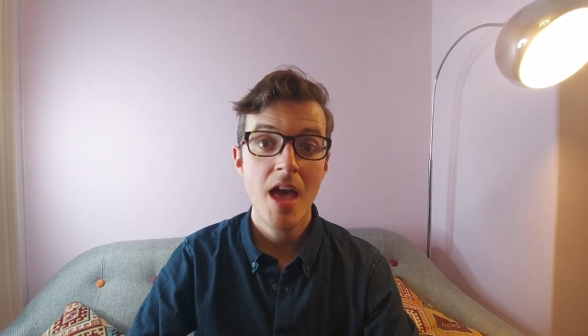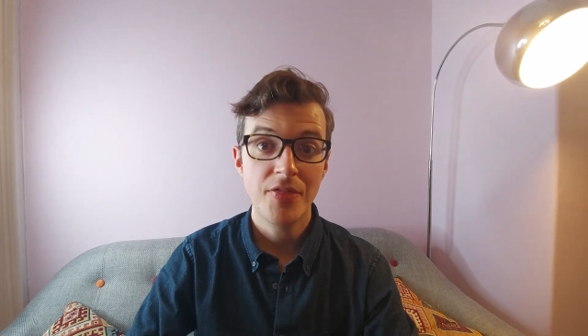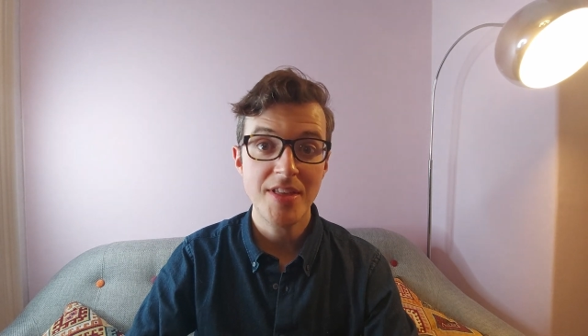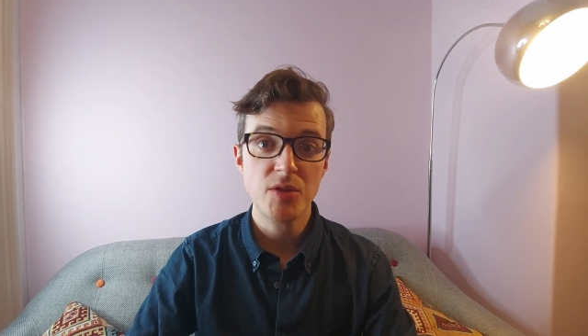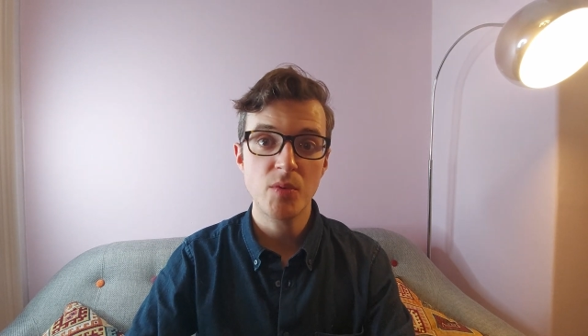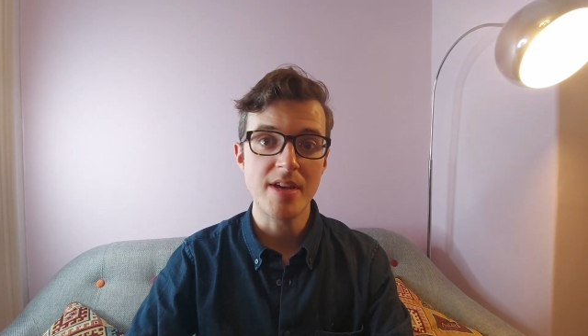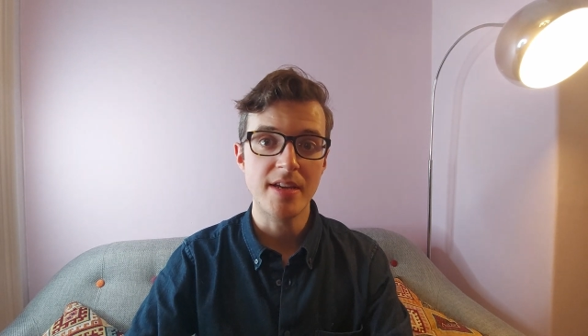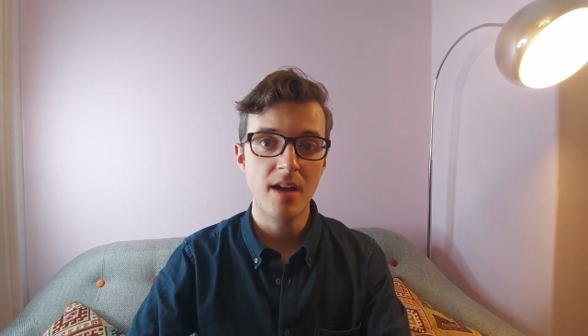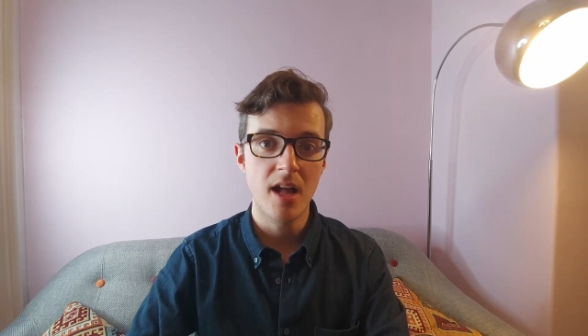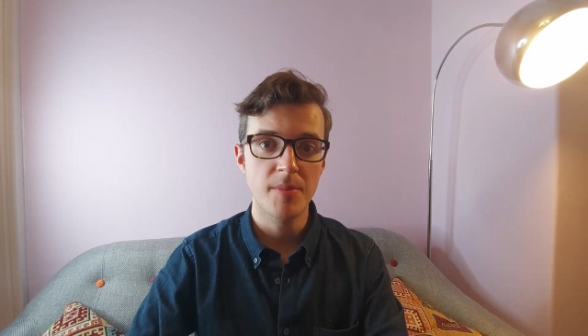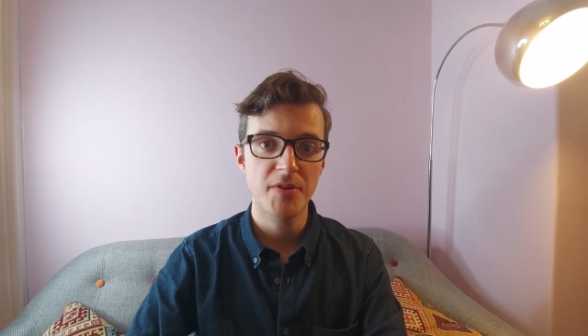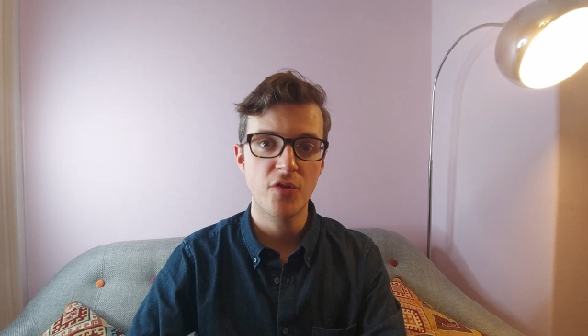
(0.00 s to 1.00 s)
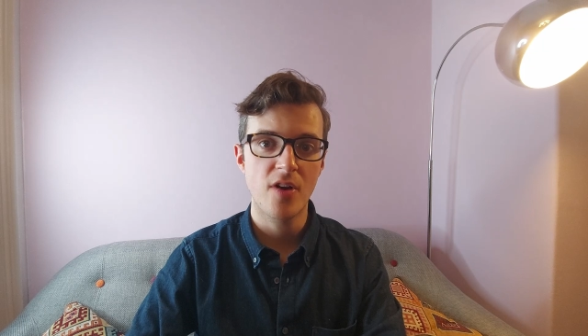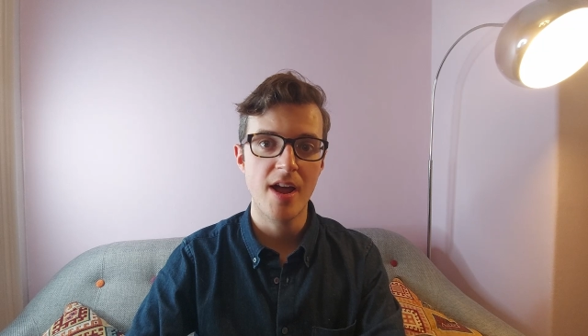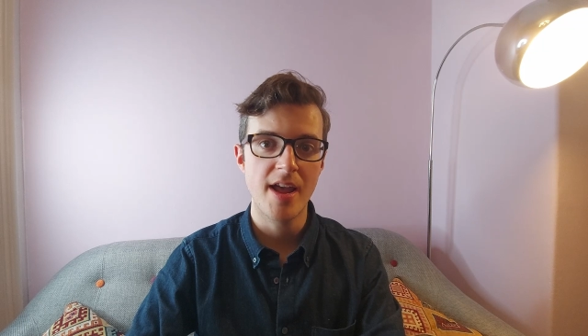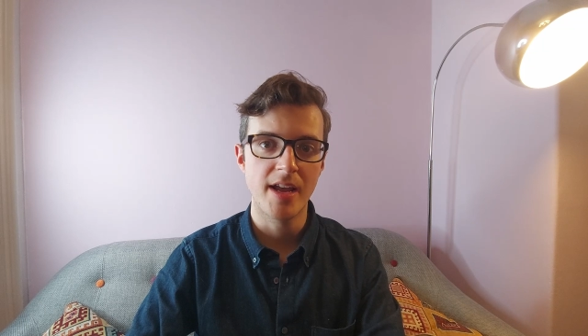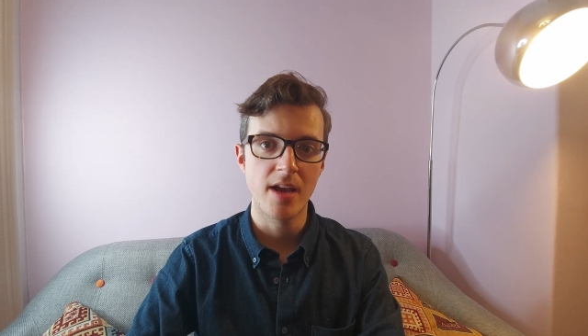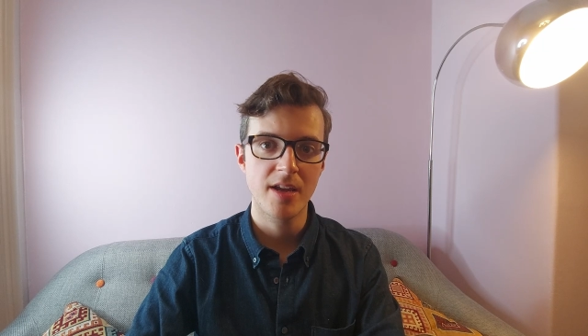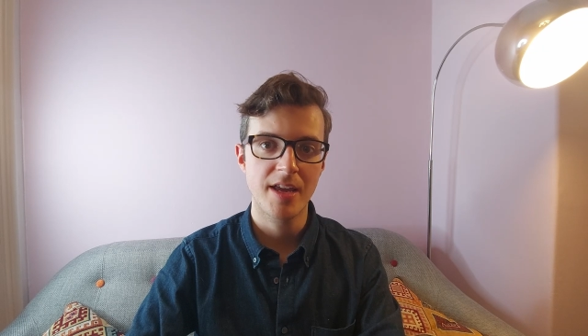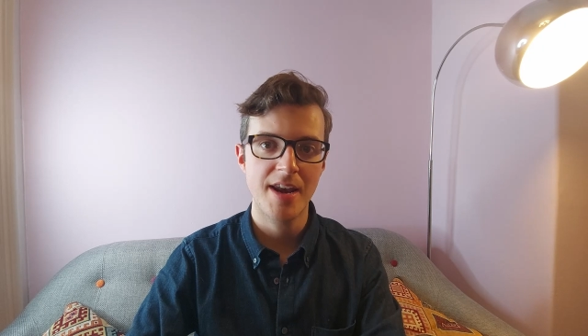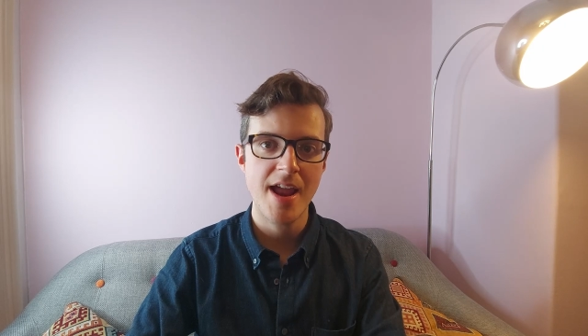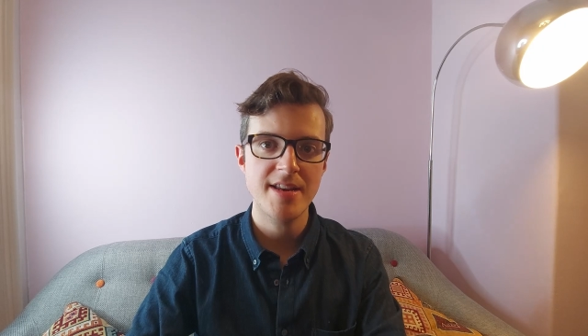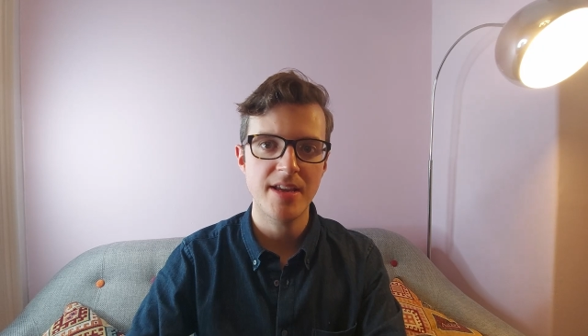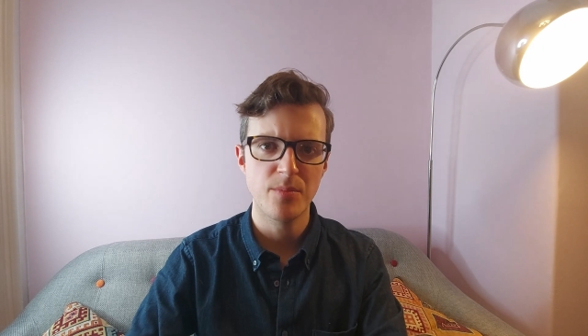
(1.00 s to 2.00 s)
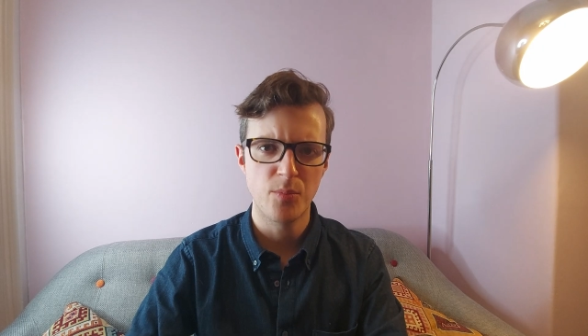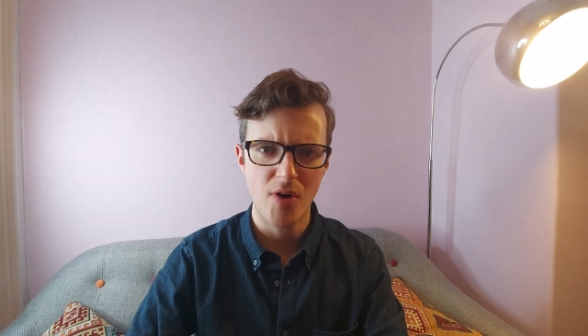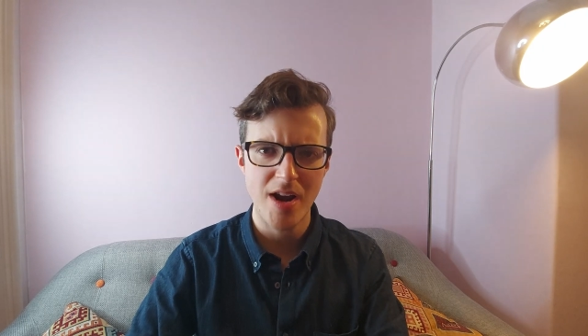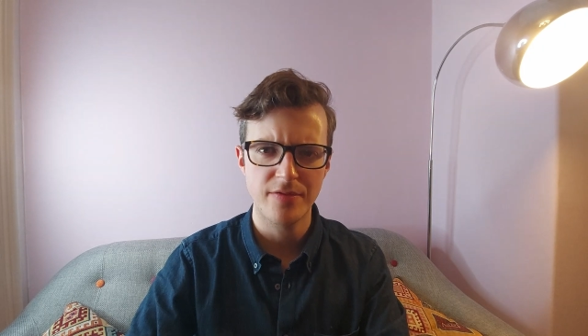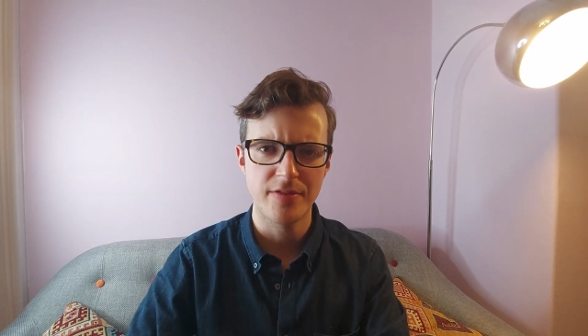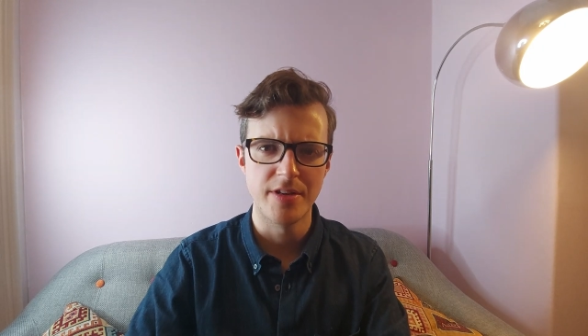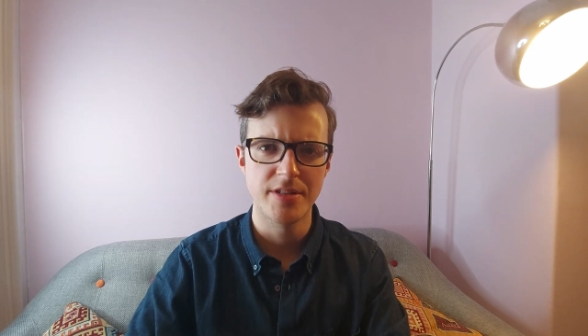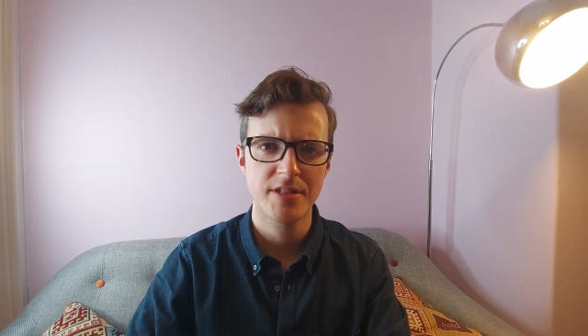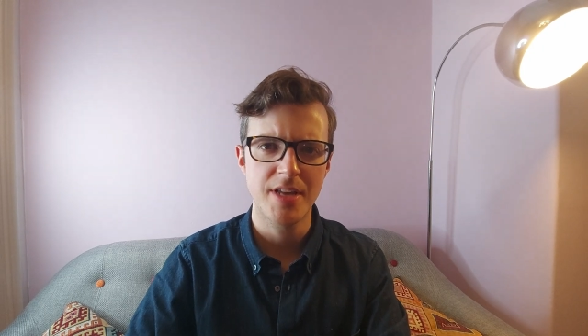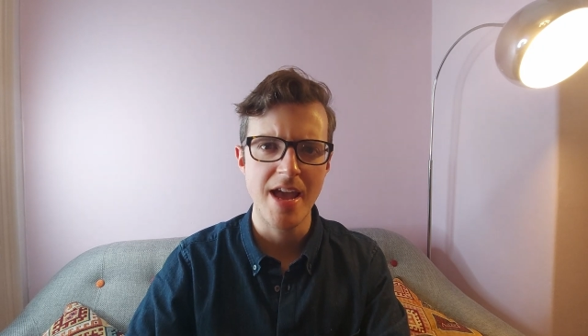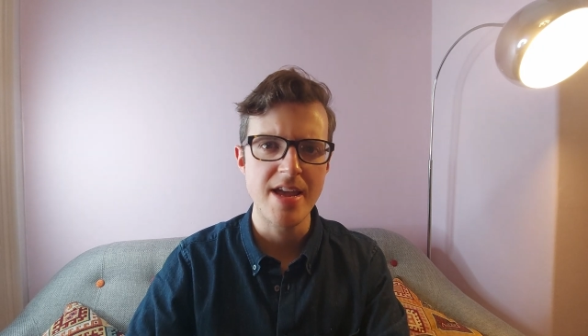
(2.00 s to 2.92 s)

This week I'll be trying Canadian Breakfast,